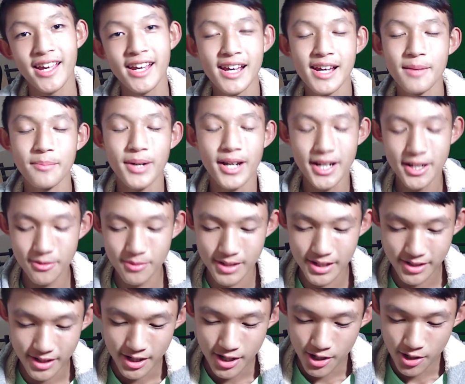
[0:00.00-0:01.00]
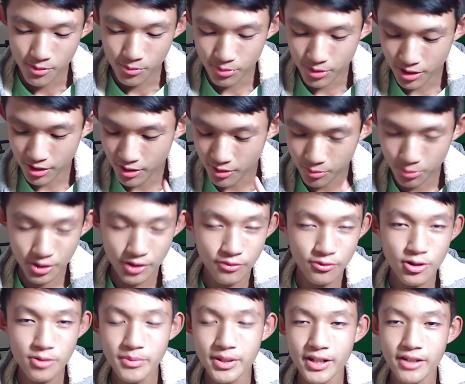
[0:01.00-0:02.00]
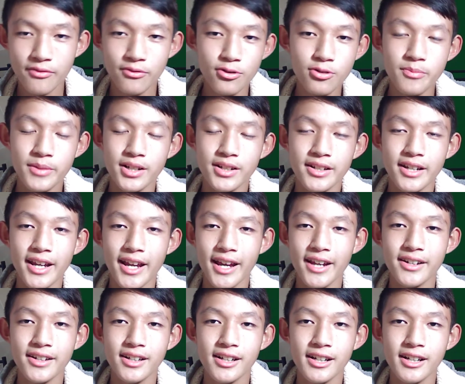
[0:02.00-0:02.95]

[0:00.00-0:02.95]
But anyways, we're rooming and rooming, and